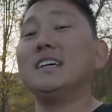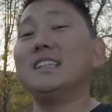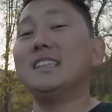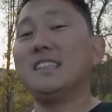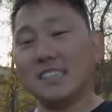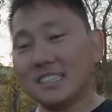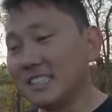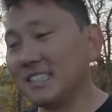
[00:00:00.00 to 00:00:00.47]

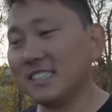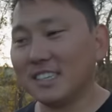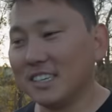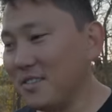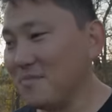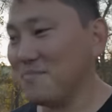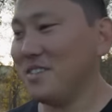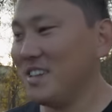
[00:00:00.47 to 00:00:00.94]
this is
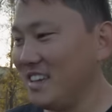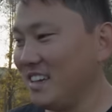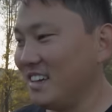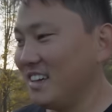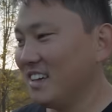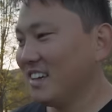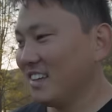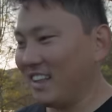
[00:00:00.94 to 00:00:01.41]
gonna
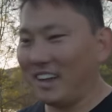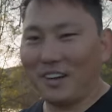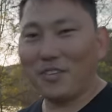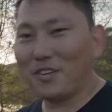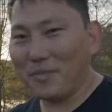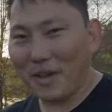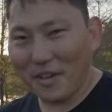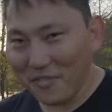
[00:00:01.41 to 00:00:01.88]
be like
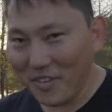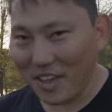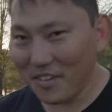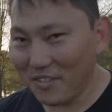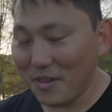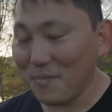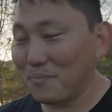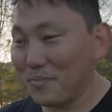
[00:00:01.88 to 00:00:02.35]
one of my
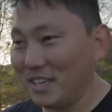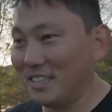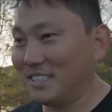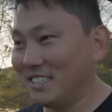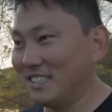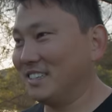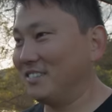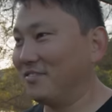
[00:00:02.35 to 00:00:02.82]
favorite
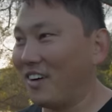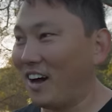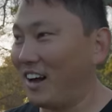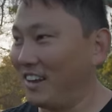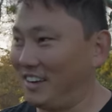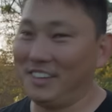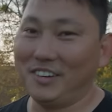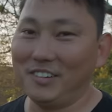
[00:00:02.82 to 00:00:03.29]
pieces of
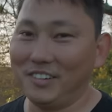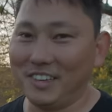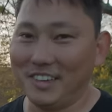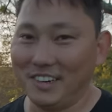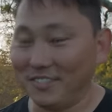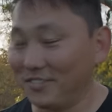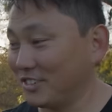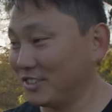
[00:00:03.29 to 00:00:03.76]
audio
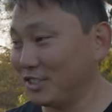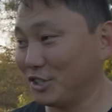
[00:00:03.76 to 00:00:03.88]
gear for